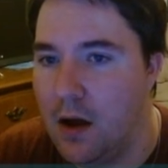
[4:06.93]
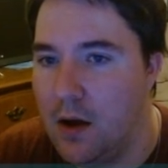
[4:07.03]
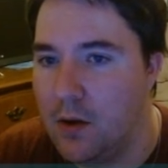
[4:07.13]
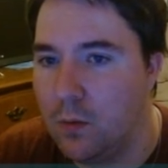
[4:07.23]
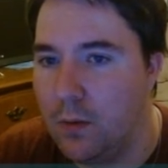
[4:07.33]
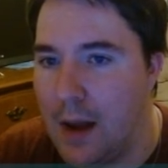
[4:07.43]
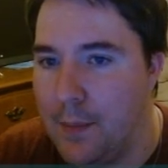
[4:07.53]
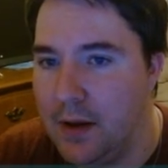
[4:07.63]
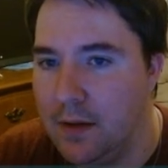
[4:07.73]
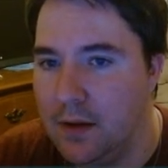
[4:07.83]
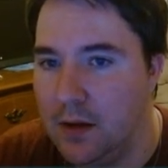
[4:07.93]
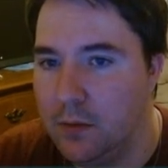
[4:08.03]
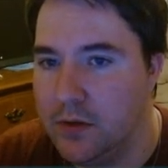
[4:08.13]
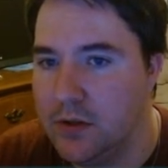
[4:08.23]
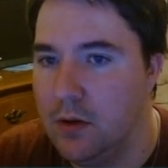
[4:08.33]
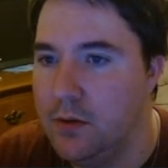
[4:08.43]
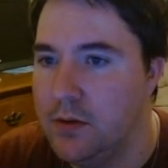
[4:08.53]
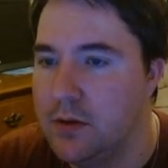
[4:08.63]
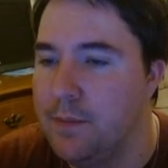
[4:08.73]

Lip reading: unwrapping the result.